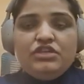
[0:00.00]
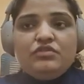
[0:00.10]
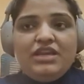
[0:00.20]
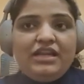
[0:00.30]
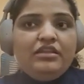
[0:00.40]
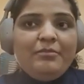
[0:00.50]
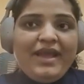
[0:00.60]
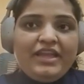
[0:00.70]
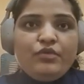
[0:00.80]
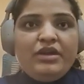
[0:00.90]
to detect the
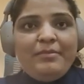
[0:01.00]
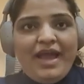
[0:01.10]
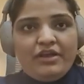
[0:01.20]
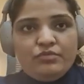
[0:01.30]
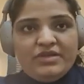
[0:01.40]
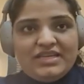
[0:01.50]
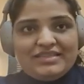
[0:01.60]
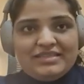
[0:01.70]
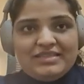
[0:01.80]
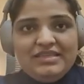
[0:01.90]
micro and macro
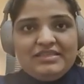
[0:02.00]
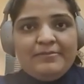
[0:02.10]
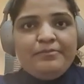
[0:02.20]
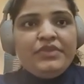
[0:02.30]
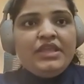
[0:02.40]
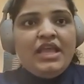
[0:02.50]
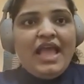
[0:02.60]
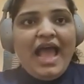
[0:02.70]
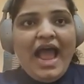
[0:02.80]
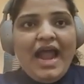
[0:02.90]
metastasis,
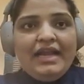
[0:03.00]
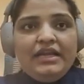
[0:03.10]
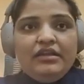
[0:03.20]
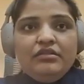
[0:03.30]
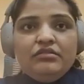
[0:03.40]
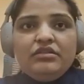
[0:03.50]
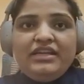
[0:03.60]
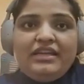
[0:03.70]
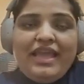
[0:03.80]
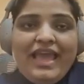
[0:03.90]
and
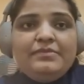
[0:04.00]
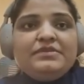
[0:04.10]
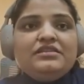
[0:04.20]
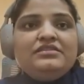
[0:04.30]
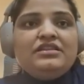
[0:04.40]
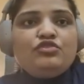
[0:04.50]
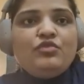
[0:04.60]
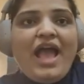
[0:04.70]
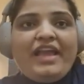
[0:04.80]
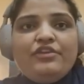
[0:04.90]
it helps us to
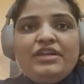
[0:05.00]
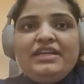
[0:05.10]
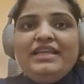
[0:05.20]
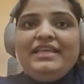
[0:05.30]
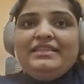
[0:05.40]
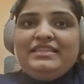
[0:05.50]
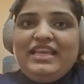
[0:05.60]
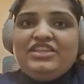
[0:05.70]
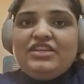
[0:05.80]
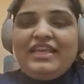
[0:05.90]
accurately
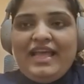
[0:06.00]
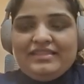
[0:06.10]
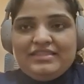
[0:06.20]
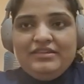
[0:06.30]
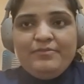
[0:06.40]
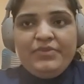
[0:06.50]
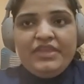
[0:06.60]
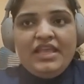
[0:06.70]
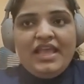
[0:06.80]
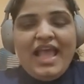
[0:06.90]
stage the cancer
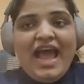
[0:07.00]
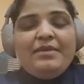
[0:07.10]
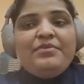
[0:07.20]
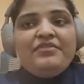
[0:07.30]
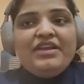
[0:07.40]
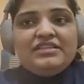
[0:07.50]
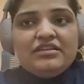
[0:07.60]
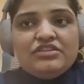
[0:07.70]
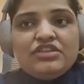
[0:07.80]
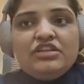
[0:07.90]
and prevent
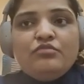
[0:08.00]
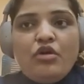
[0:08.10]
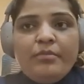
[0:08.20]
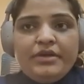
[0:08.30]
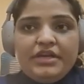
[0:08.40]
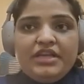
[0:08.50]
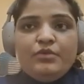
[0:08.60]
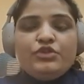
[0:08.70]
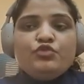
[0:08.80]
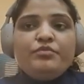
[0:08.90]
surgical morbidity
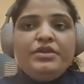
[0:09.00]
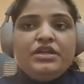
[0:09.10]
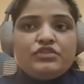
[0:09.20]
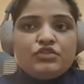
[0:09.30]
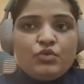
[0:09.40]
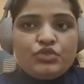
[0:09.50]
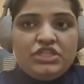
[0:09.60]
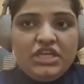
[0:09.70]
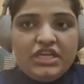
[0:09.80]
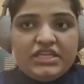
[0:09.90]
which would be
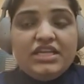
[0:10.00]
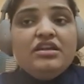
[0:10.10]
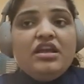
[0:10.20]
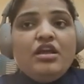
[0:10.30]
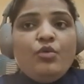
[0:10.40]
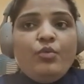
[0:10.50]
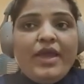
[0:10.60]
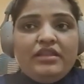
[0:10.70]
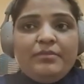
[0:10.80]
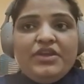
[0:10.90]
associated
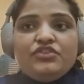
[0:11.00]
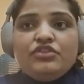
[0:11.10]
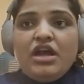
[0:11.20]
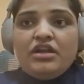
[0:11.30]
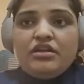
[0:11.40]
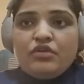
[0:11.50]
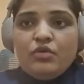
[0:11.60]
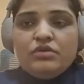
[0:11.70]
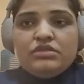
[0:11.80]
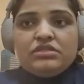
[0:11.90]
when the patient
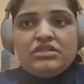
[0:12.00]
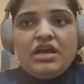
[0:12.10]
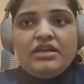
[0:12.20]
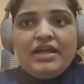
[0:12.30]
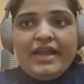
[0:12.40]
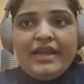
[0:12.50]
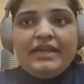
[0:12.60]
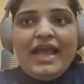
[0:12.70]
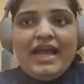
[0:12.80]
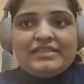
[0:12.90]
undergoes a
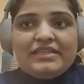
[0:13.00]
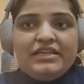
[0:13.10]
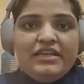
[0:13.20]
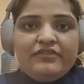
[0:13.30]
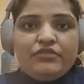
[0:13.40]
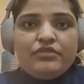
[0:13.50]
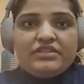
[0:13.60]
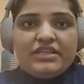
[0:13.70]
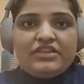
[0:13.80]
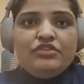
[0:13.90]
direct axillary lymph node
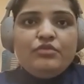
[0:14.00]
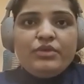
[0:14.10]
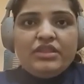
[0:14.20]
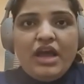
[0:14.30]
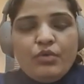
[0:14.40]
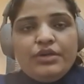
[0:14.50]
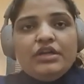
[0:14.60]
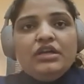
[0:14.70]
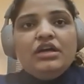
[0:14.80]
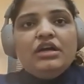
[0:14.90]
dissection without
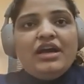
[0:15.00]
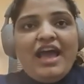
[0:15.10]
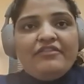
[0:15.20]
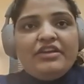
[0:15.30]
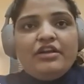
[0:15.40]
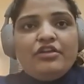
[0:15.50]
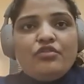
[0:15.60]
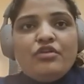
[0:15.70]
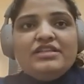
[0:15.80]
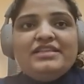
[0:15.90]
having
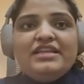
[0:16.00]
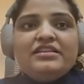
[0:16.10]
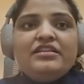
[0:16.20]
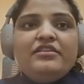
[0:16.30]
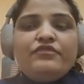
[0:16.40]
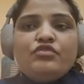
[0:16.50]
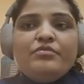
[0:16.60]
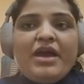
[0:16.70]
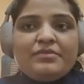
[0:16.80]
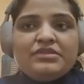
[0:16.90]
undergone a sentinel lymph node
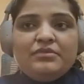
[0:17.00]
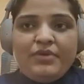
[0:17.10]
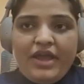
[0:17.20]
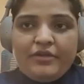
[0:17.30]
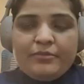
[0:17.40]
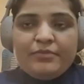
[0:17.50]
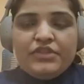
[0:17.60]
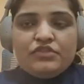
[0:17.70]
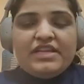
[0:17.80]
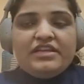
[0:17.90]
biopsy prior.
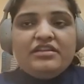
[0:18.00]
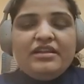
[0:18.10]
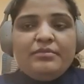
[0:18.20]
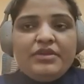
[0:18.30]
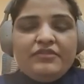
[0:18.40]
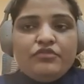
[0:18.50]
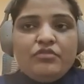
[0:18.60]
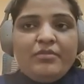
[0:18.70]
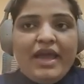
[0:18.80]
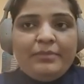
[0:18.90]
So sentinel lymph
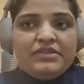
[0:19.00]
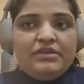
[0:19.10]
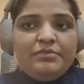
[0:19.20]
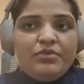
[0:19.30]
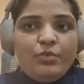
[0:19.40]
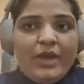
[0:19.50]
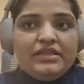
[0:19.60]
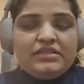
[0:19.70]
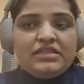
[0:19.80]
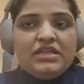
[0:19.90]
node biopsy
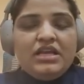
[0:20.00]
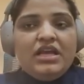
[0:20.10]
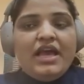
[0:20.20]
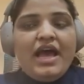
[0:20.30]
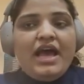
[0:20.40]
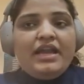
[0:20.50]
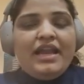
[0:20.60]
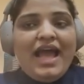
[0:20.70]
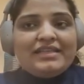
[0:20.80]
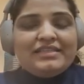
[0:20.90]
prevents an
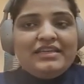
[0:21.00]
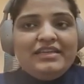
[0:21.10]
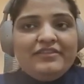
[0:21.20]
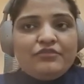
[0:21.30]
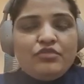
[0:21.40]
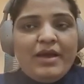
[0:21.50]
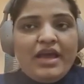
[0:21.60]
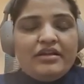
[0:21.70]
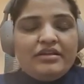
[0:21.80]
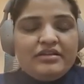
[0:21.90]
axillary lymph node
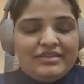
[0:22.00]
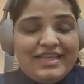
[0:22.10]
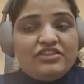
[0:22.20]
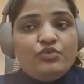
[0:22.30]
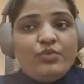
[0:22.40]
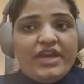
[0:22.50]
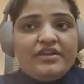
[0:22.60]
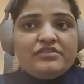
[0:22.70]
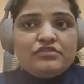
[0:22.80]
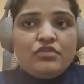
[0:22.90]
dissection where
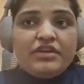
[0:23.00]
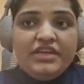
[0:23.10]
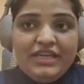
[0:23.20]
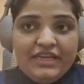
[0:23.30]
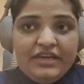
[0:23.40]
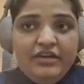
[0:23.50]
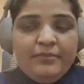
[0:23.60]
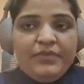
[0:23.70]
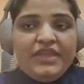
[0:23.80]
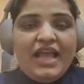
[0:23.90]
it is not needed,
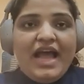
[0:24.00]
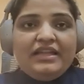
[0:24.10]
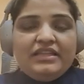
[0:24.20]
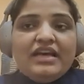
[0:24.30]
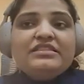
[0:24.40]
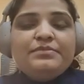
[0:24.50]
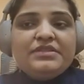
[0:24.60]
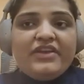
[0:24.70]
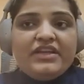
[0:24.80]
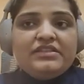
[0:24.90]
and thus
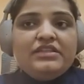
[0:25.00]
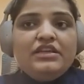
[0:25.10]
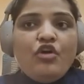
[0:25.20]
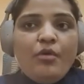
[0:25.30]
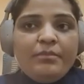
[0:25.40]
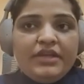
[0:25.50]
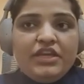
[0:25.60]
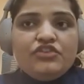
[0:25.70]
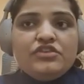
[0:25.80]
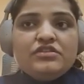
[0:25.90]
prevents the
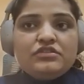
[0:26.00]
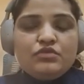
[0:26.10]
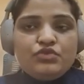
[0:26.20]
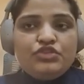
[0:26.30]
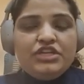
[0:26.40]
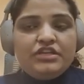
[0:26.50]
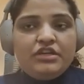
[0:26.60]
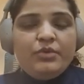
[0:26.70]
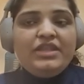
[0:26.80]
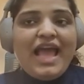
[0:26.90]
complications
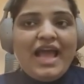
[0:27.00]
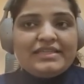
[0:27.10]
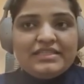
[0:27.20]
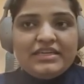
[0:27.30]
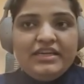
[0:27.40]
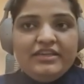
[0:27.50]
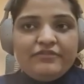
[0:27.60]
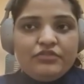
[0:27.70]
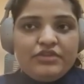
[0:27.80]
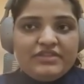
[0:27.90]
associated with axillary
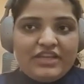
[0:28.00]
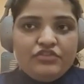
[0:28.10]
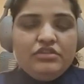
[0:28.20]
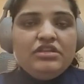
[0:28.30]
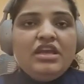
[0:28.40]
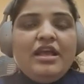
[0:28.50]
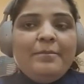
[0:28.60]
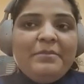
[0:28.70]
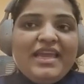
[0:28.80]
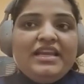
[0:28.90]
lymph node dissection,
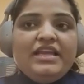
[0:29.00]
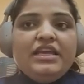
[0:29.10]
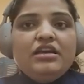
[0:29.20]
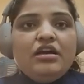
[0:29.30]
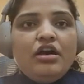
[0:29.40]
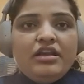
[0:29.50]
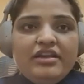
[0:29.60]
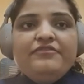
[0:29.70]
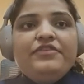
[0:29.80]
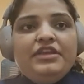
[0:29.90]
mainly
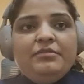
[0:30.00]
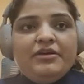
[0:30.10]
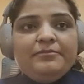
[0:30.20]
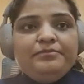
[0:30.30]
lymphedema.